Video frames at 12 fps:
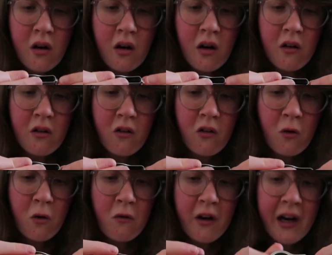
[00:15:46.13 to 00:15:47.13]
I just
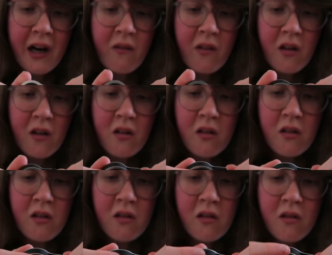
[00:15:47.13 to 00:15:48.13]
sort of have it
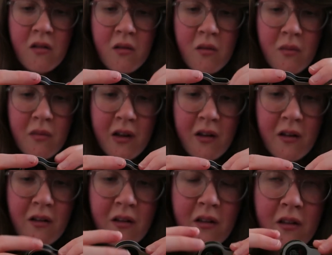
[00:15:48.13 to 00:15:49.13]

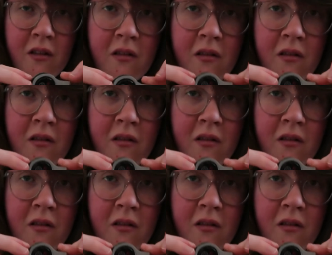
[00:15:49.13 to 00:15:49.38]
because